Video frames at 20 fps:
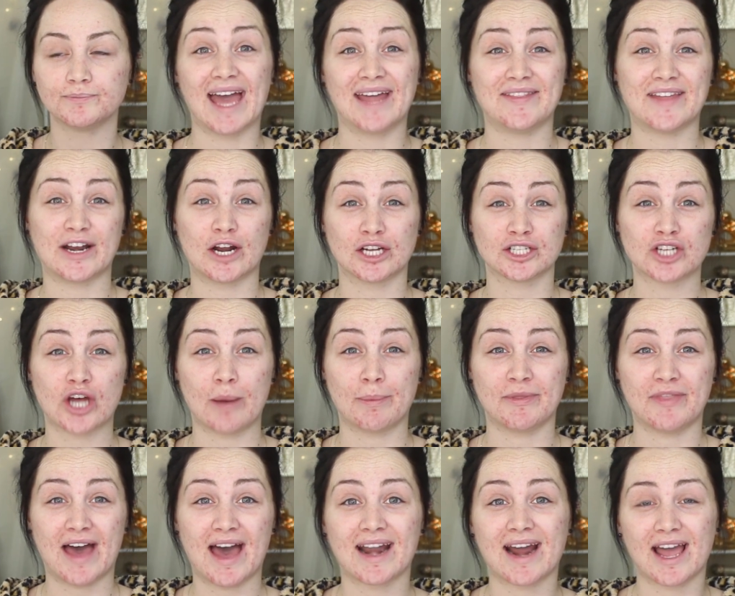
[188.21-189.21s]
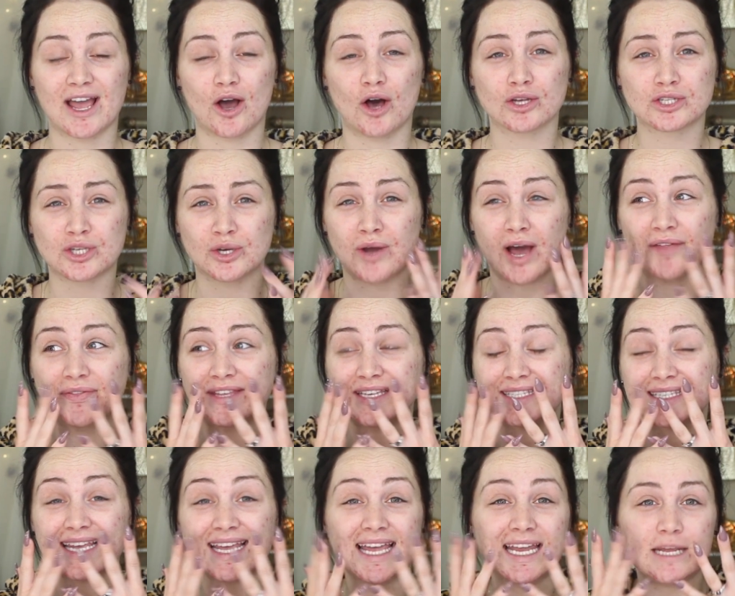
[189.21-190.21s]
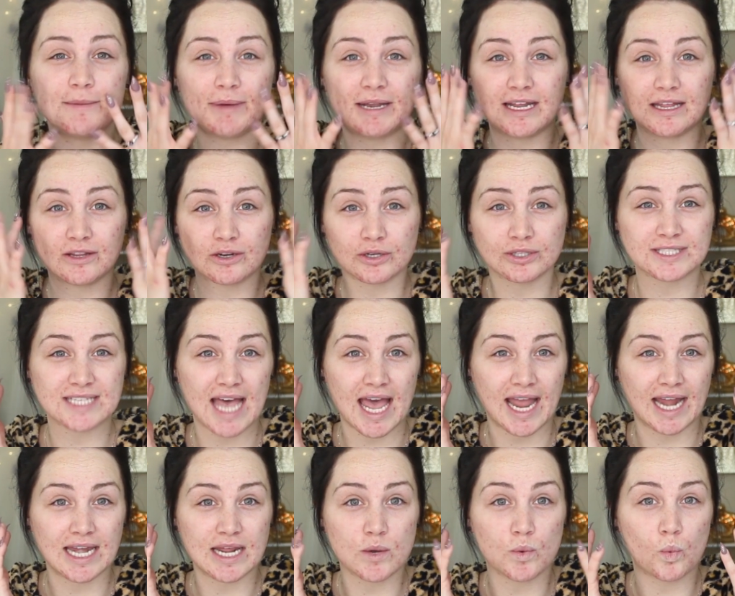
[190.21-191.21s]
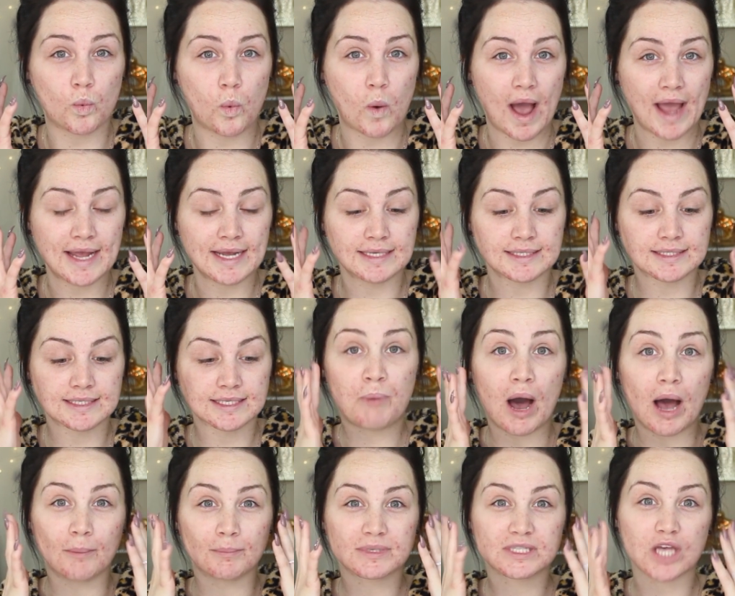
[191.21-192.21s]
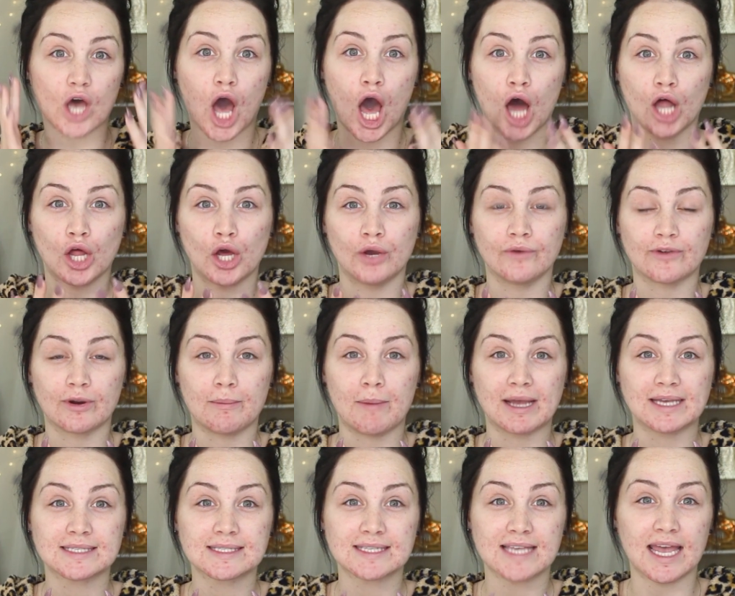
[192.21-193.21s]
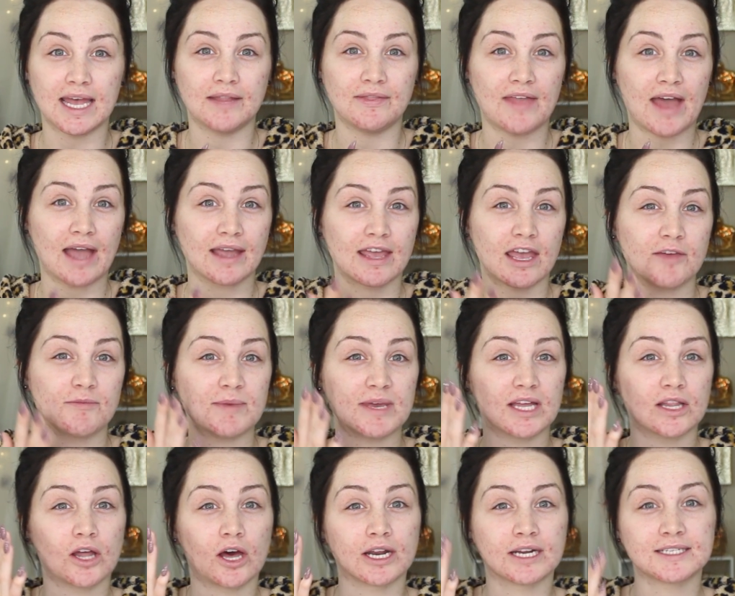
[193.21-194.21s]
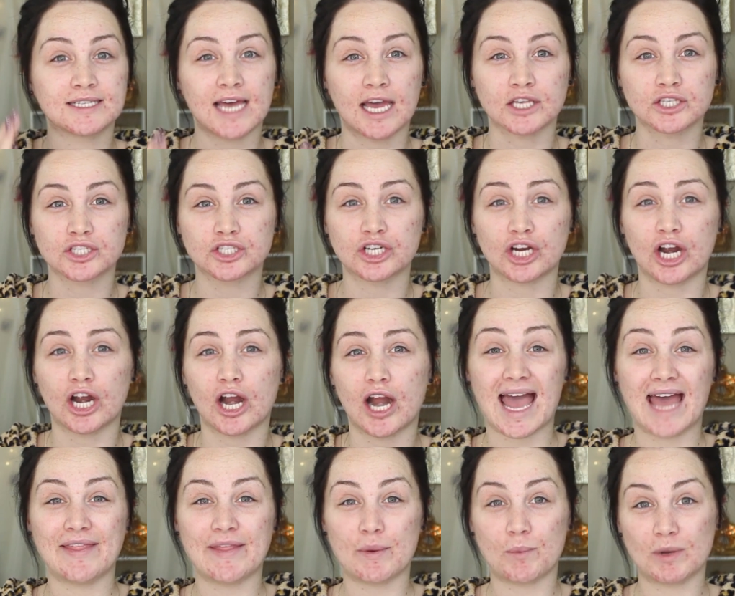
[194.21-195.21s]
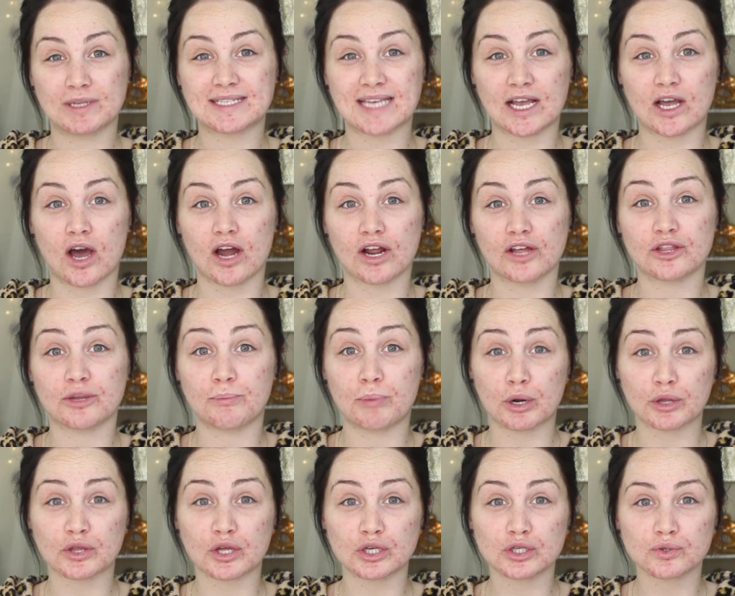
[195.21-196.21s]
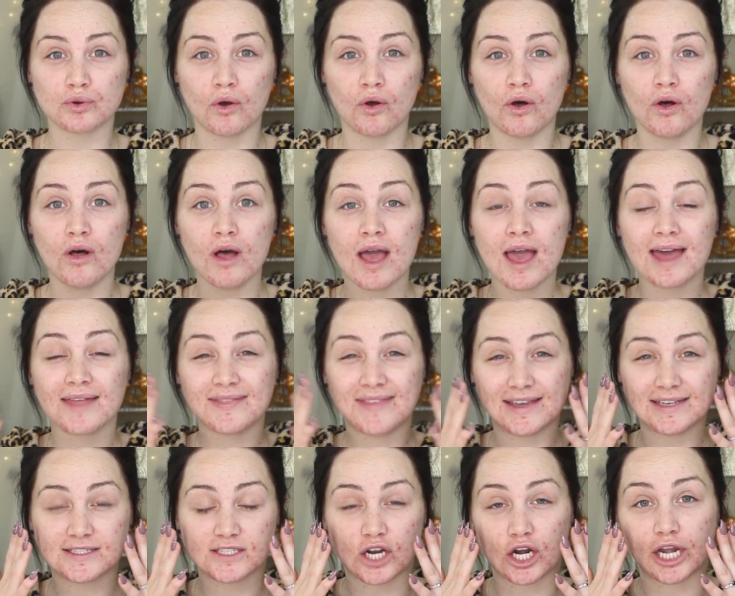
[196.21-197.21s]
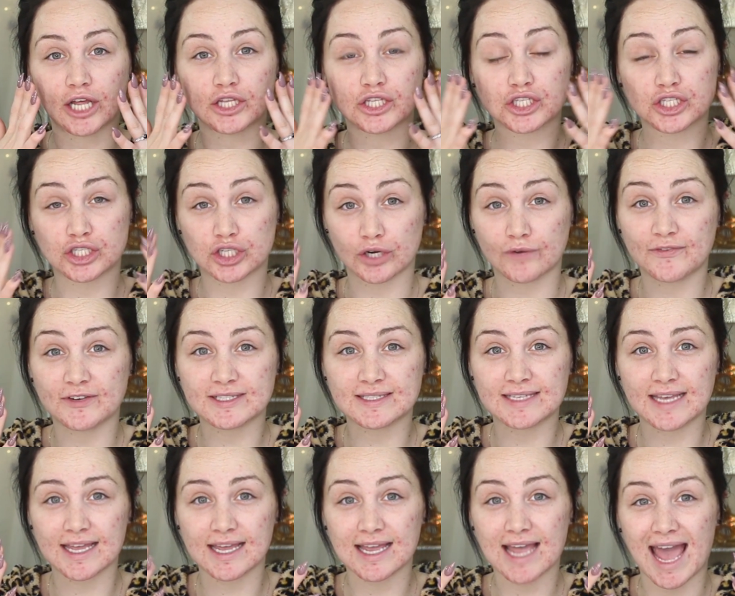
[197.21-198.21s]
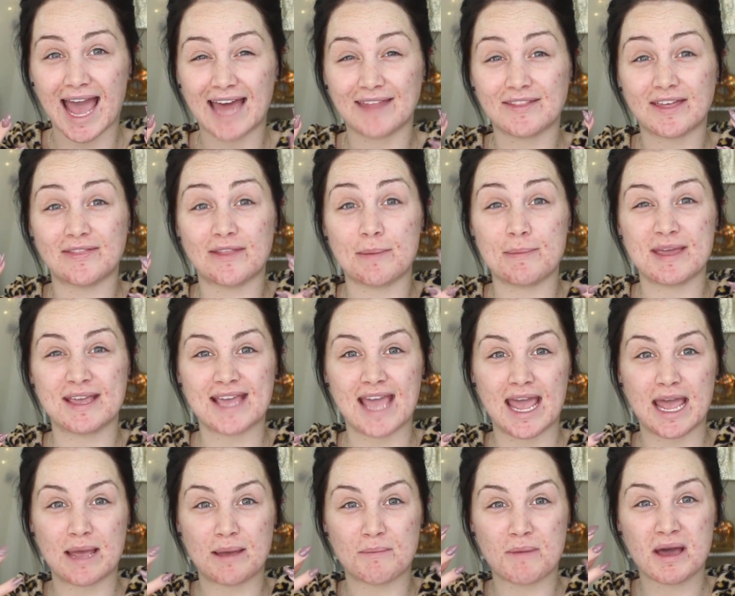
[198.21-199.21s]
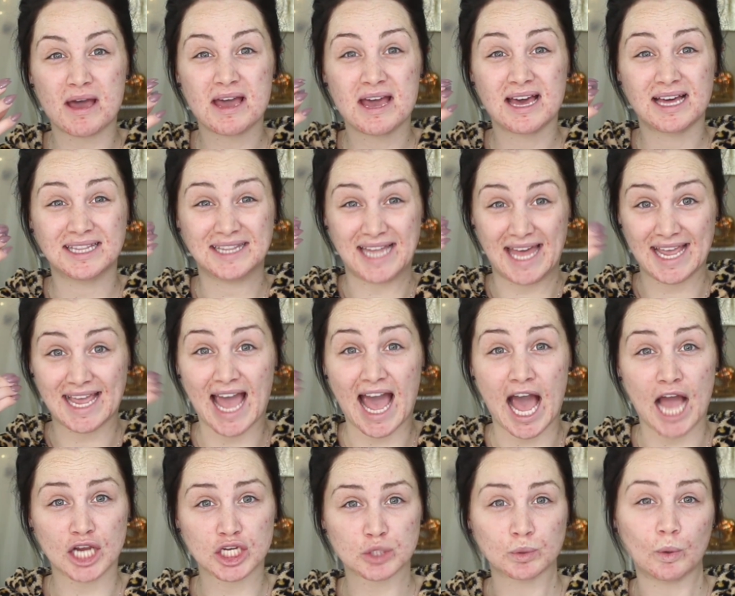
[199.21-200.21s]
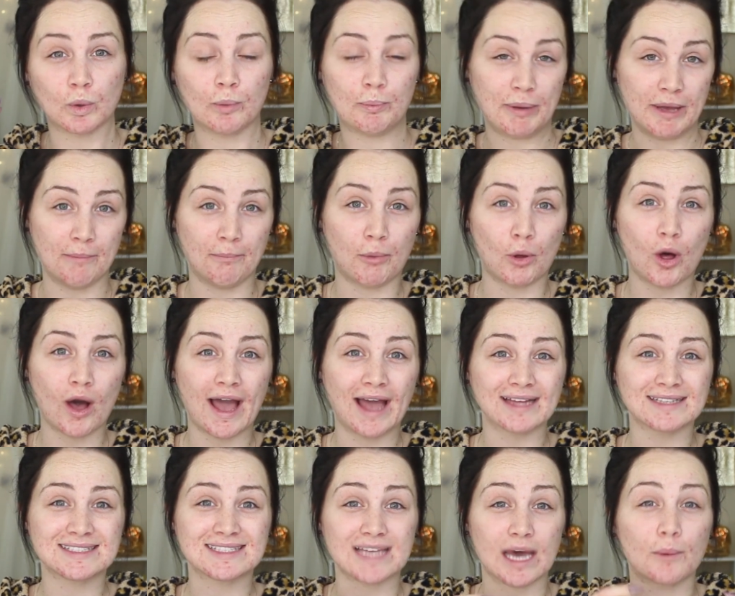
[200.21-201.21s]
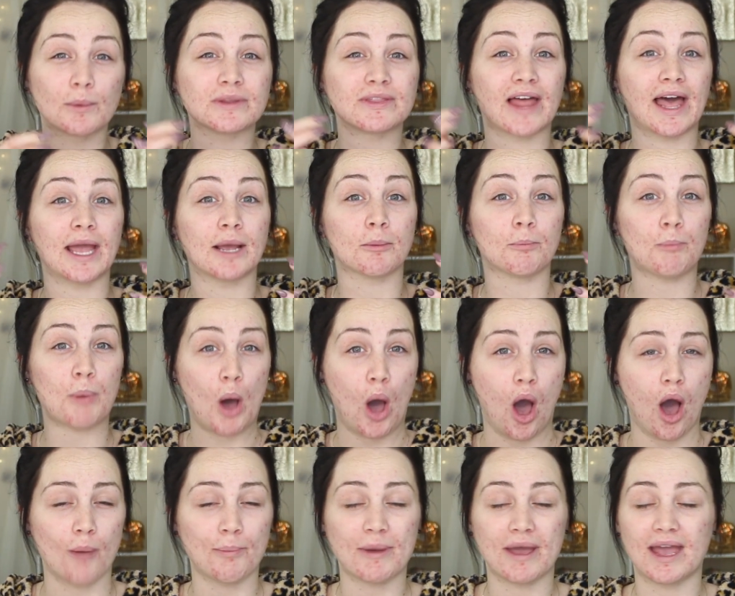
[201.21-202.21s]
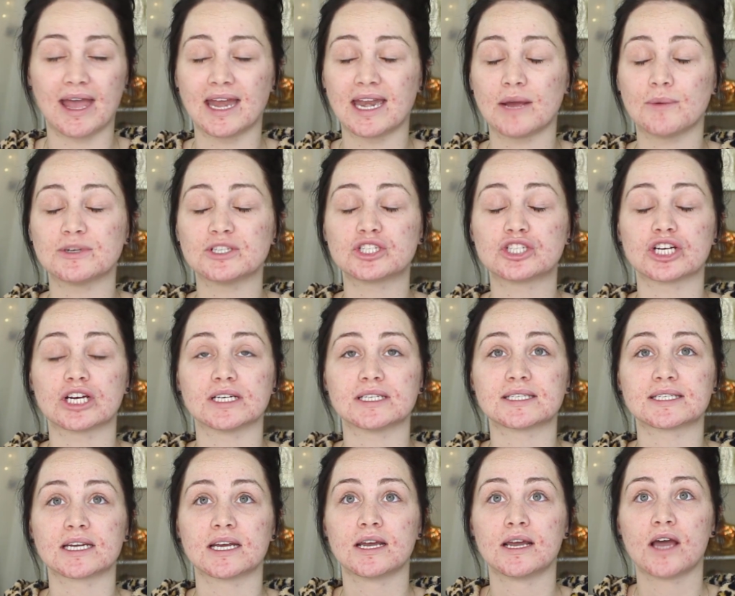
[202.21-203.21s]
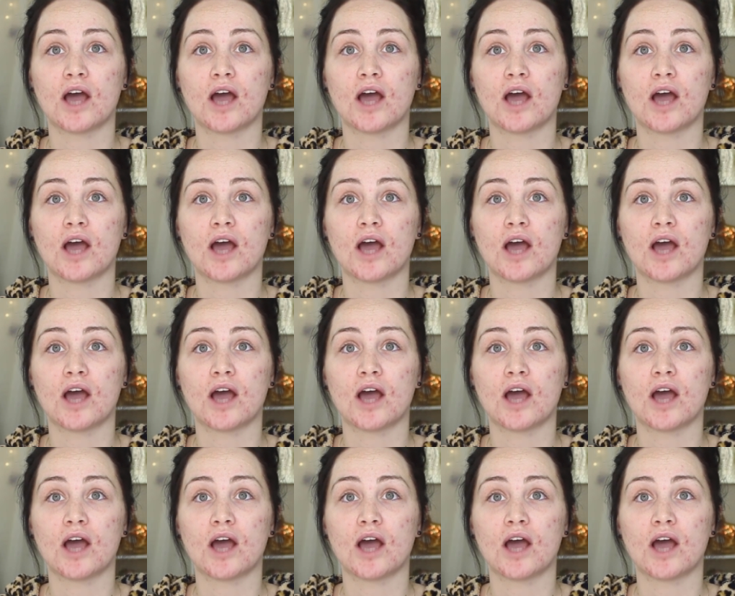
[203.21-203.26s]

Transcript: And then on top of that, I also got these itty bitty little tiny white bumps all over my skin that gave me a lot of texture. And then once I got on the birth control, they started surfacing, and then they became like actual pimple heads that would like pop, and it was just